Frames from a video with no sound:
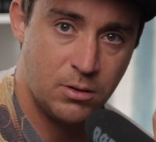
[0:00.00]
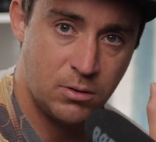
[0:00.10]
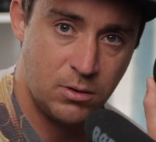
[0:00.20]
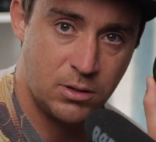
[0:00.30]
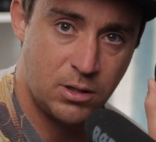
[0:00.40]

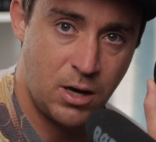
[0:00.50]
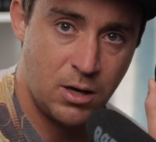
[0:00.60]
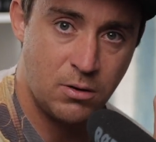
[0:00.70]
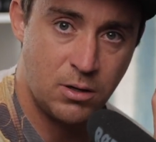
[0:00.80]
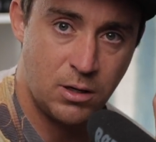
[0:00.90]
So this guy,
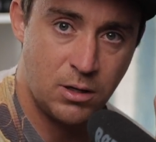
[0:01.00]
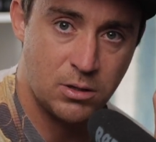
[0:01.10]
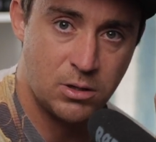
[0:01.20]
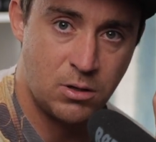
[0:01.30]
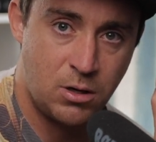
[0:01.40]
you're gonna get
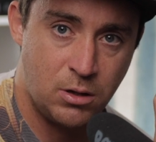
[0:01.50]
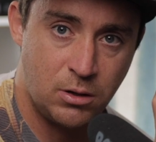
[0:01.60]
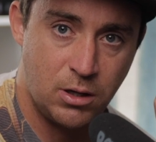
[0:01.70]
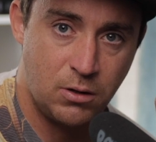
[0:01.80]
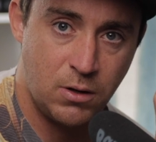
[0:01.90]
a strong
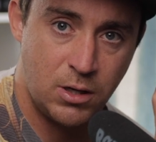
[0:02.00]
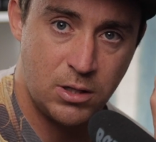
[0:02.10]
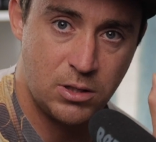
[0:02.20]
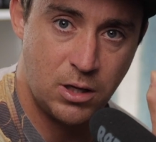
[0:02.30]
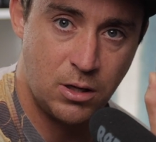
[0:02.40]
like
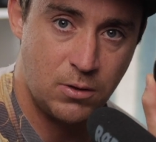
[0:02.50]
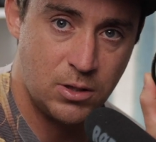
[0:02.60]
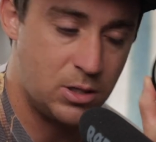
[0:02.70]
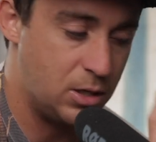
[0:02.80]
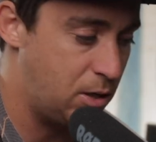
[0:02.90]
greenish
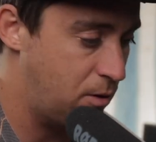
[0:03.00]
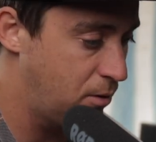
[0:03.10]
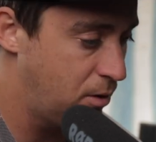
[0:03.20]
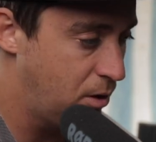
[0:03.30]
yellowish tint.